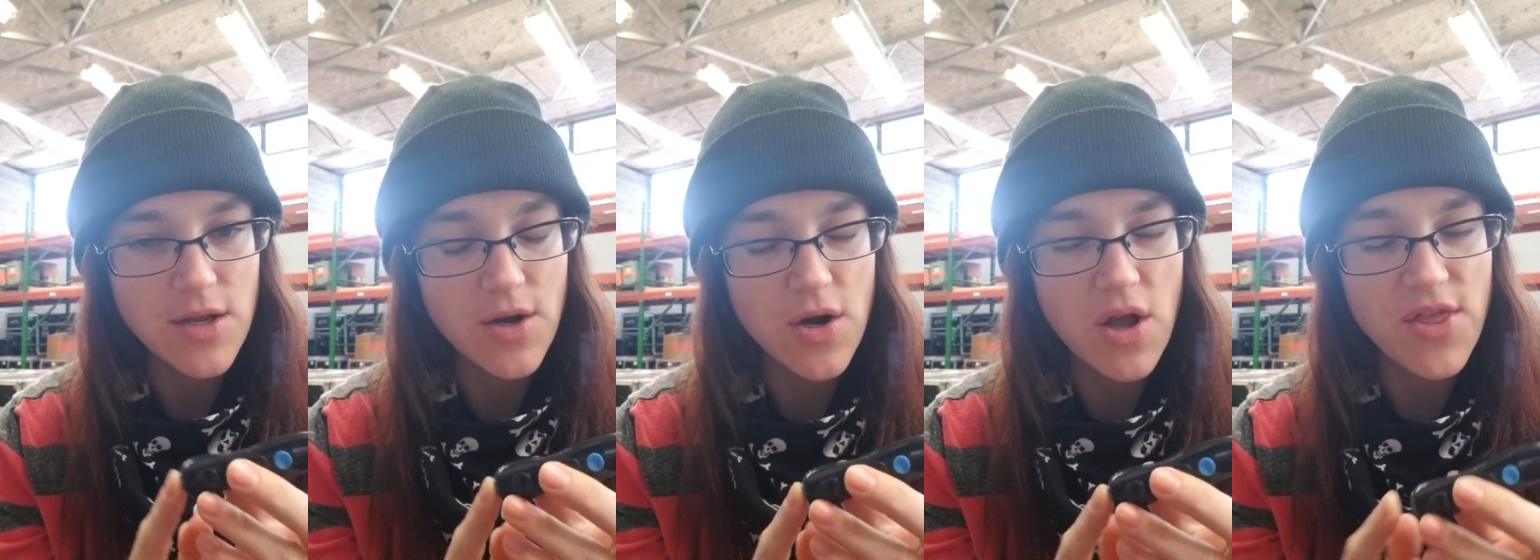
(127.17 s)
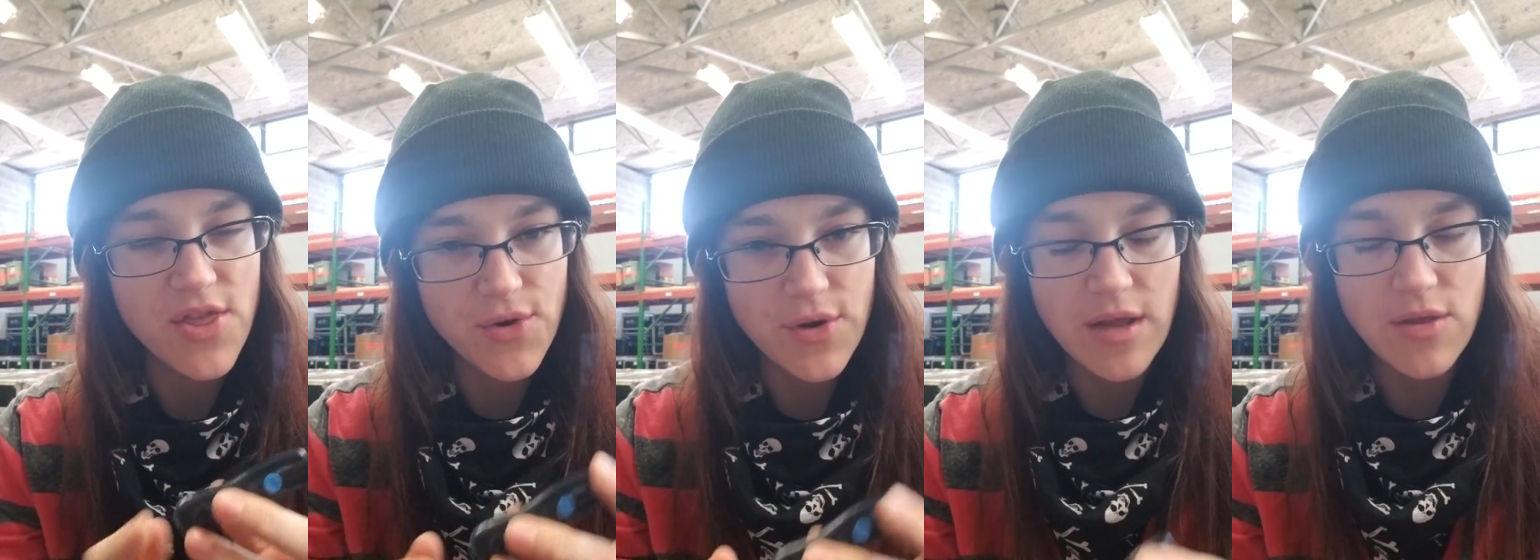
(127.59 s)
They're a
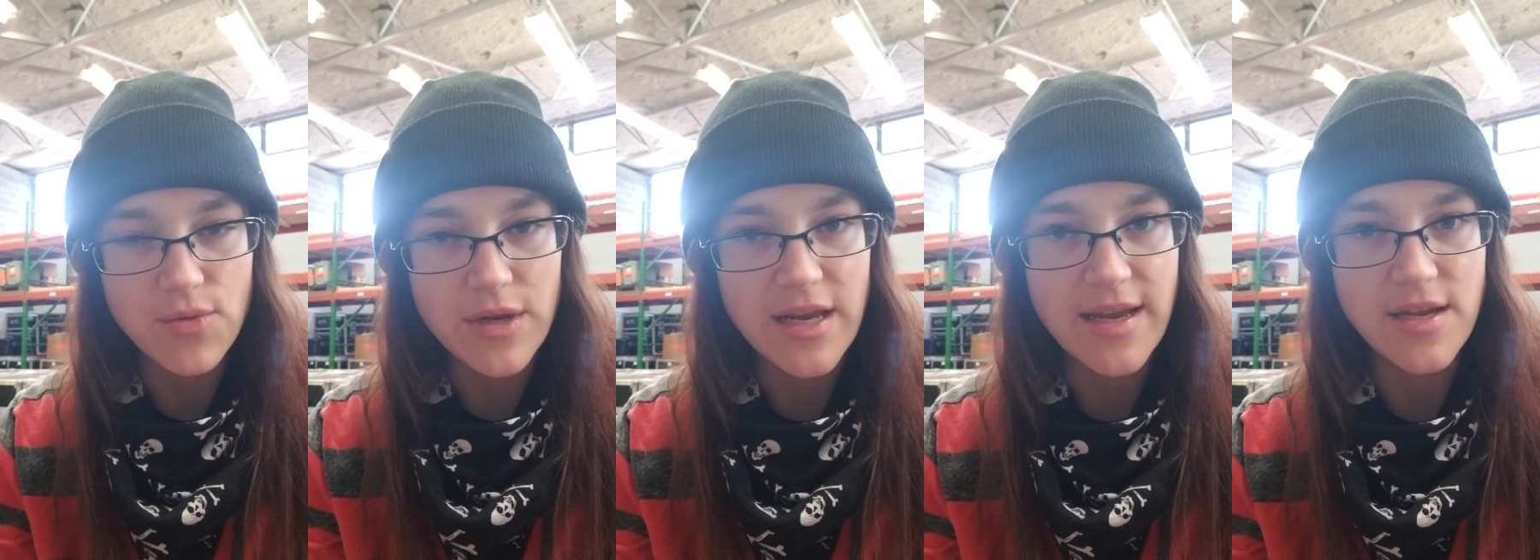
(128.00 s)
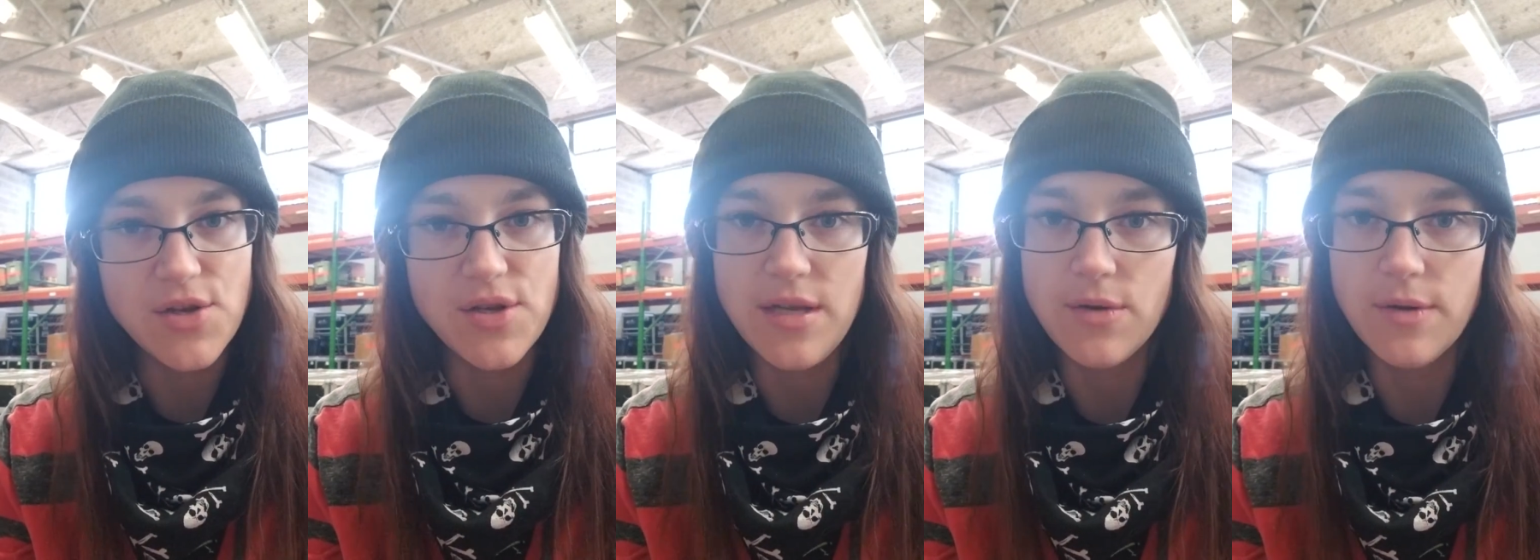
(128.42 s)
33
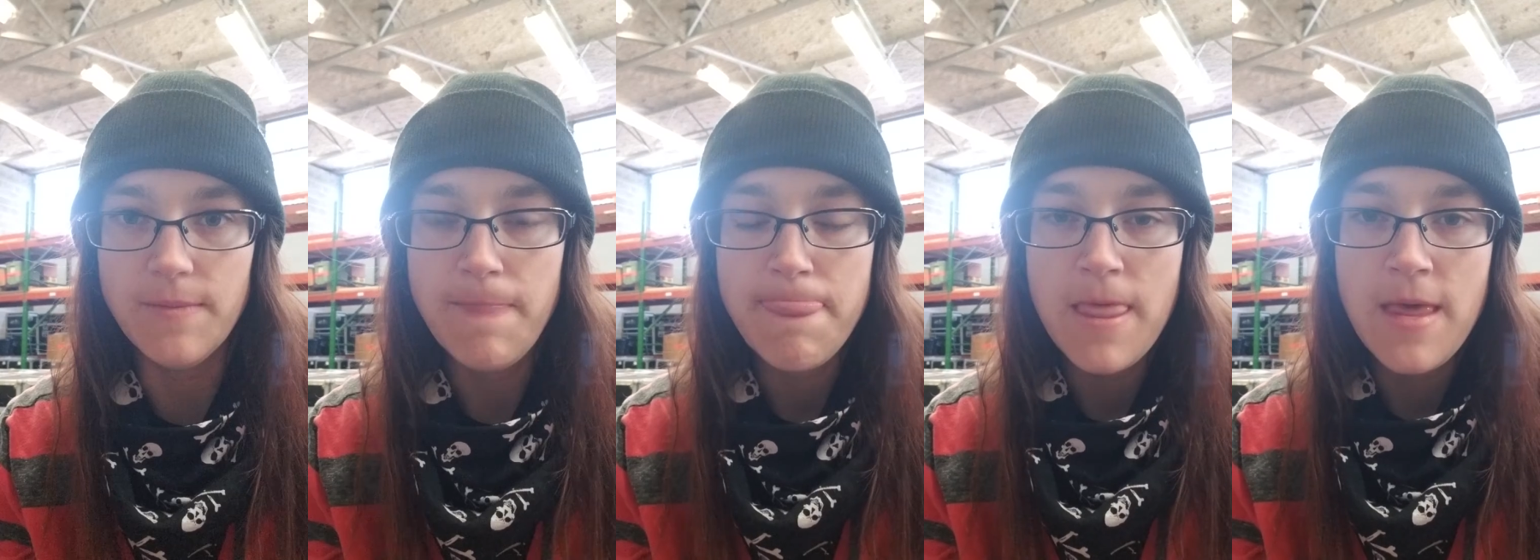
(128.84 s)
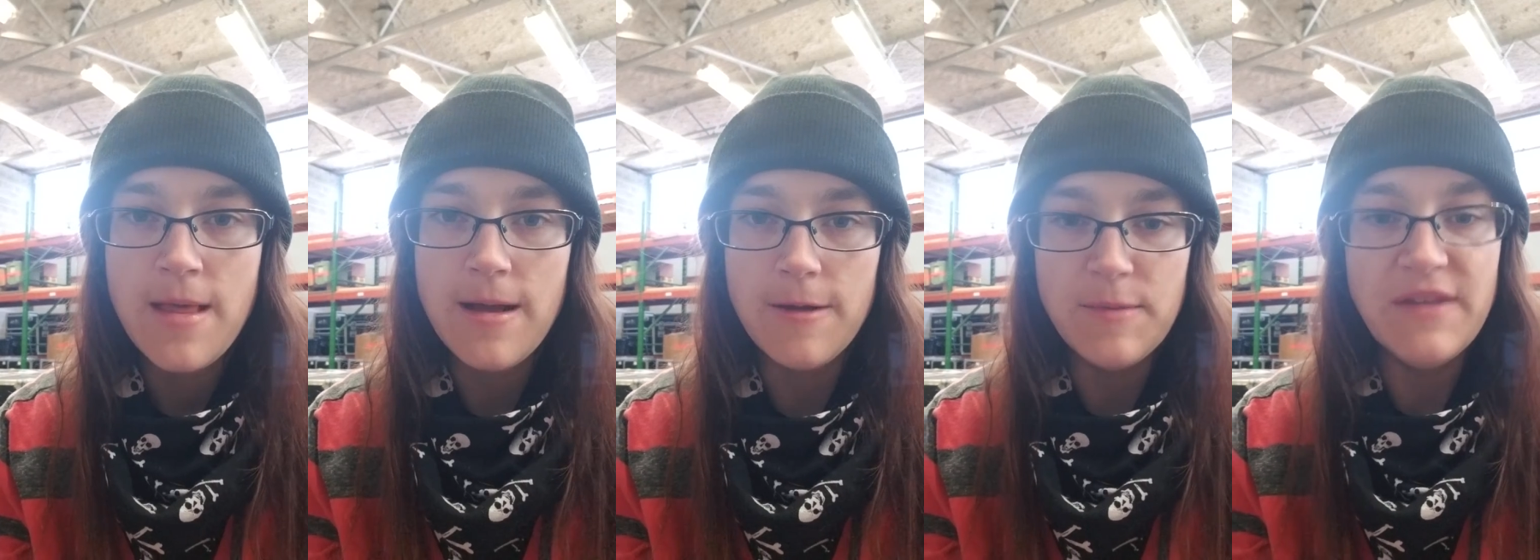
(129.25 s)
gauge needle.
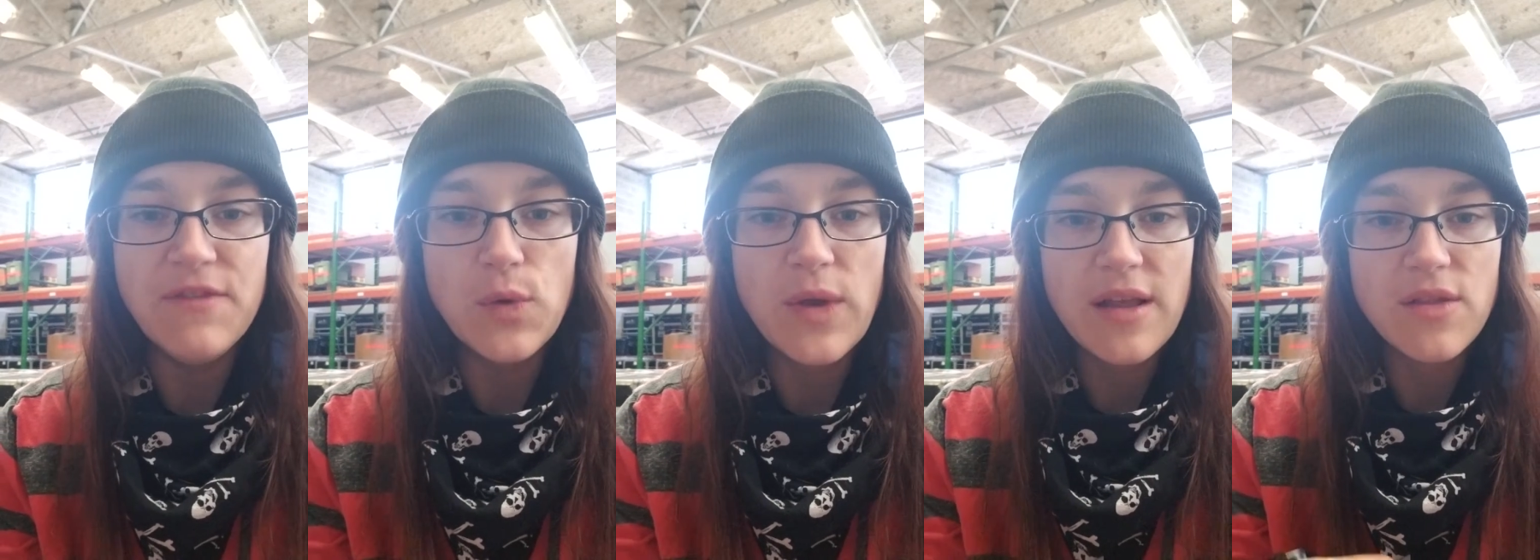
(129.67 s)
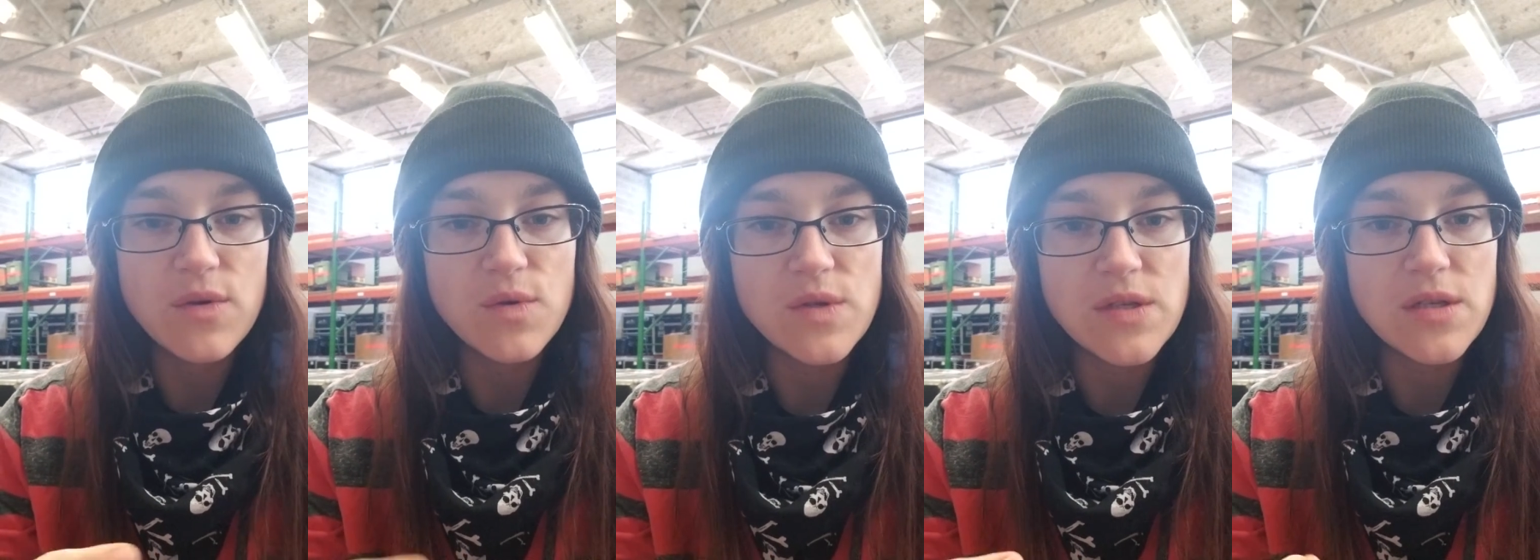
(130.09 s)
If you get
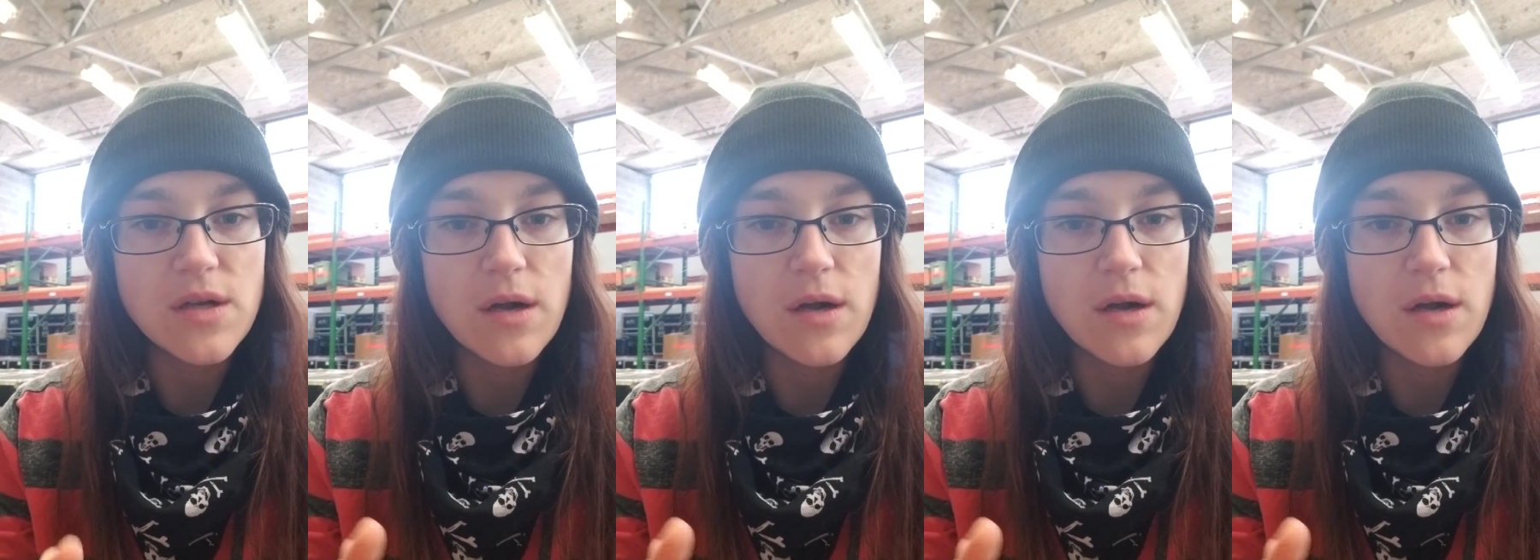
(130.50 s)
those